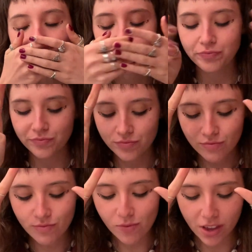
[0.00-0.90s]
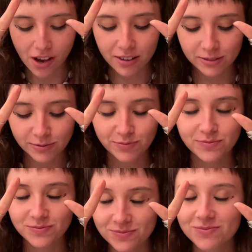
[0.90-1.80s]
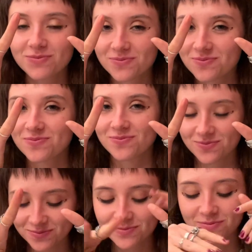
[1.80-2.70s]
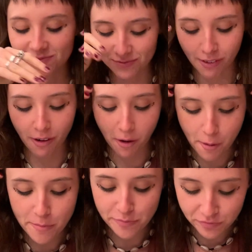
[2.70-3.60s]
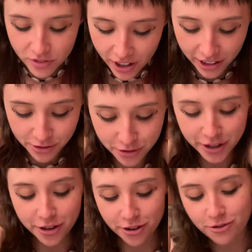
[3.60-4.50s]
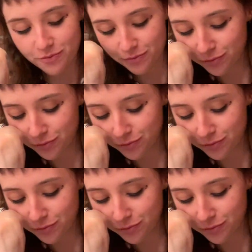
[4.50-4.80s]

Satisfaction on your eyes. nine out of ten. It's not bad. That's really good.